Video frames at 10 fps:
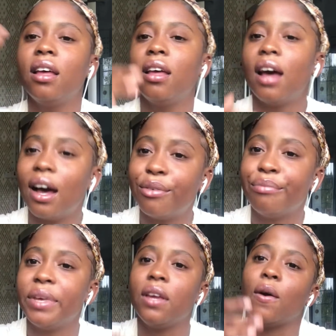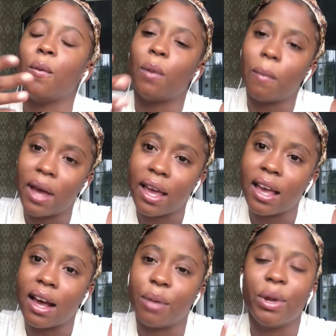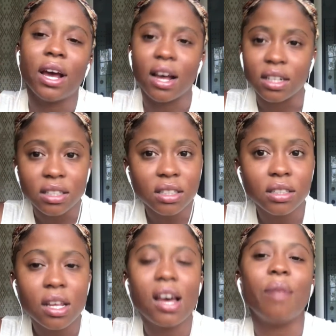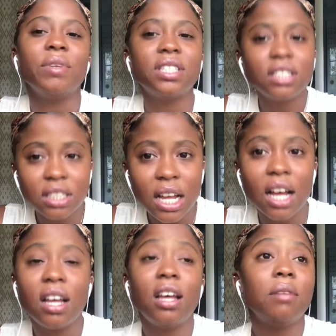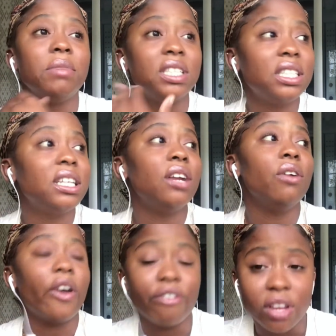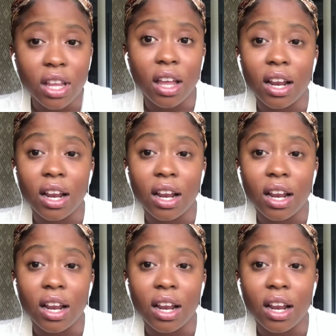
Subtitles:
have me up on my yard because and my sister do everything.